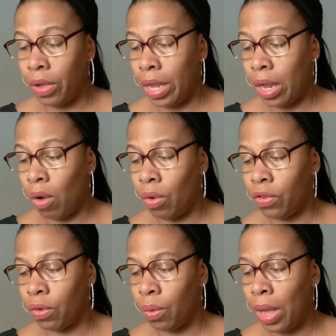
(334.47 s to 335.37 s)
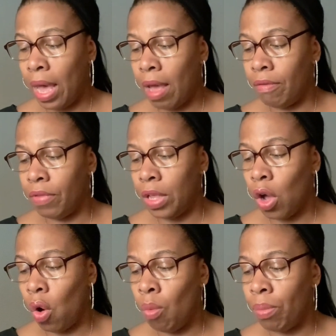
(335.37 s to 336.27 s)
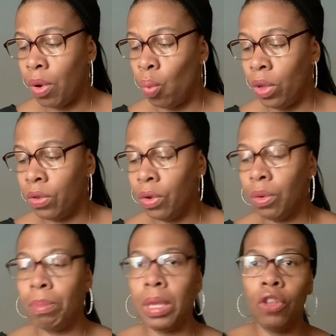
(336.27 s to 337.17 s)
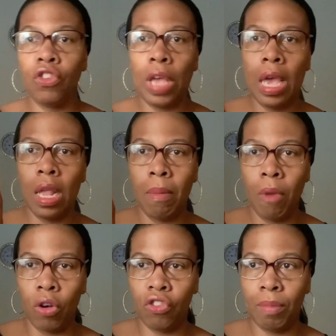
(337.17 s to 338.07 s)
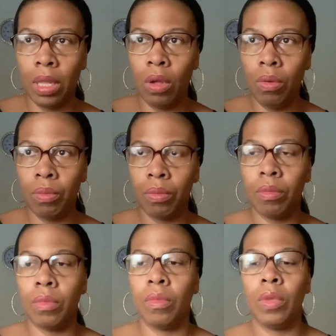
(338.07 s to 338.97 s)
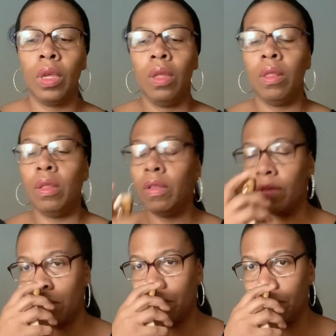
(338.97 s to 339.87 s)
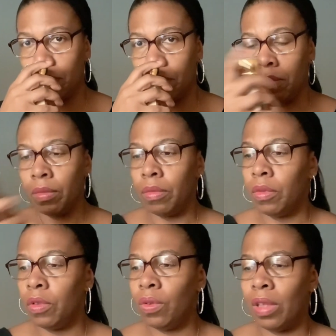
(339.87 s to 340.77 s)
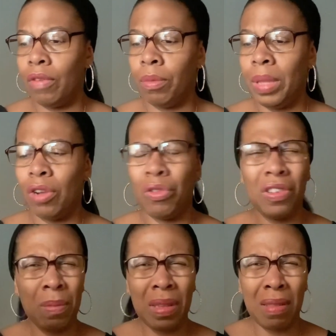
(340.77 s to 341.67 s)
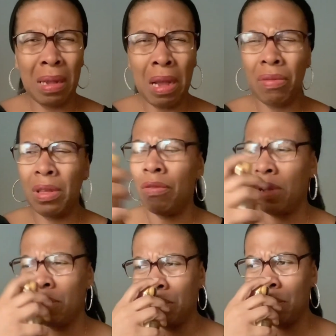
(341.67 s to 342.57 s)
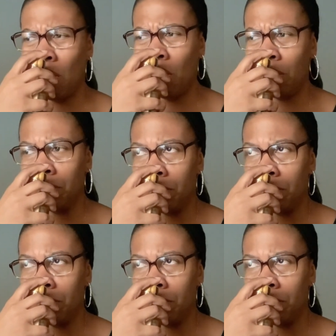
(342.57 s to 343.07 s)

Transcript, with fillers: And I also have the Hope Winter Peach and Marshmallow. This this was like from their Christmas thing, if I recall.